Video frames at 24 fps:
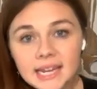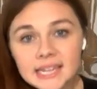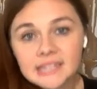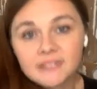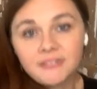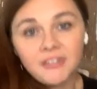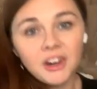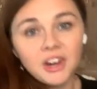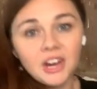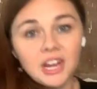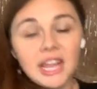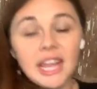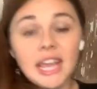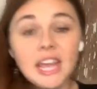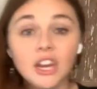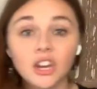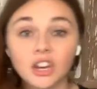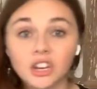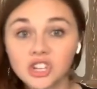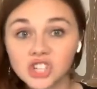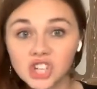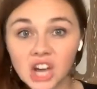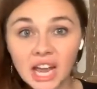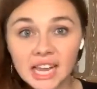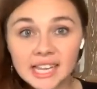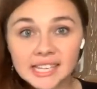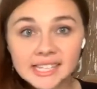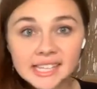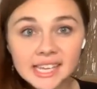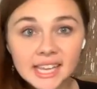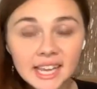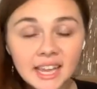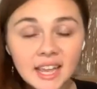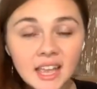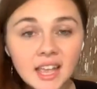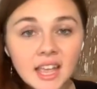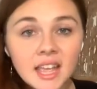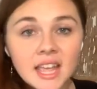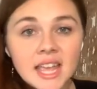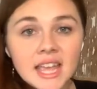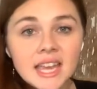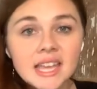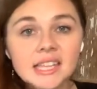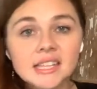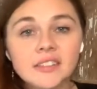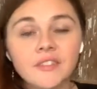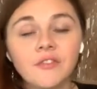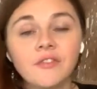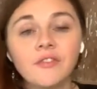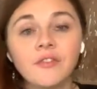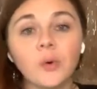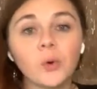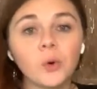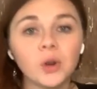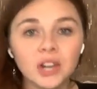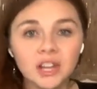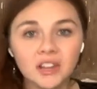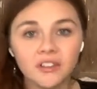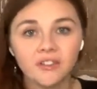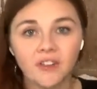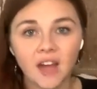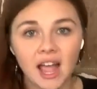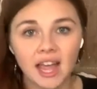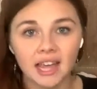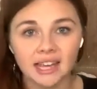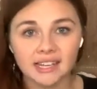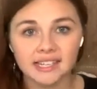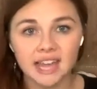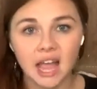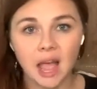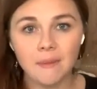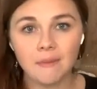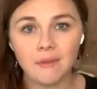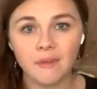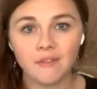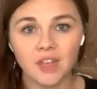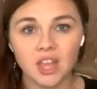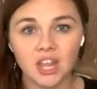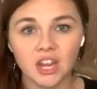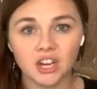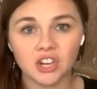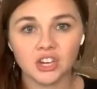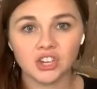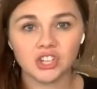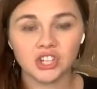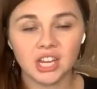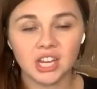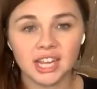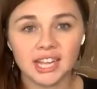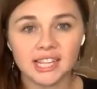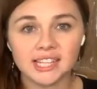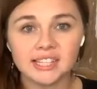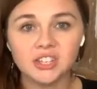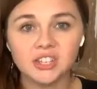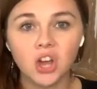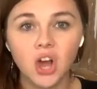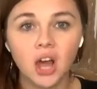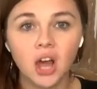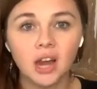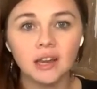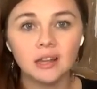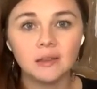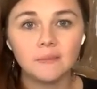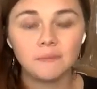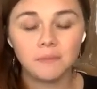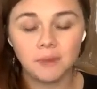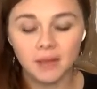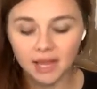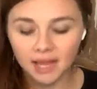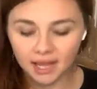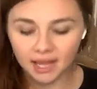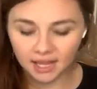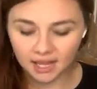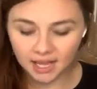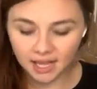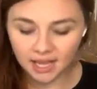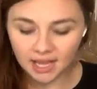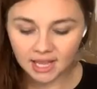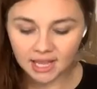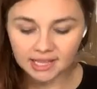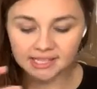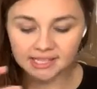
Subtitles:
It is very energizing. It is fortifying type of energy. It's not a big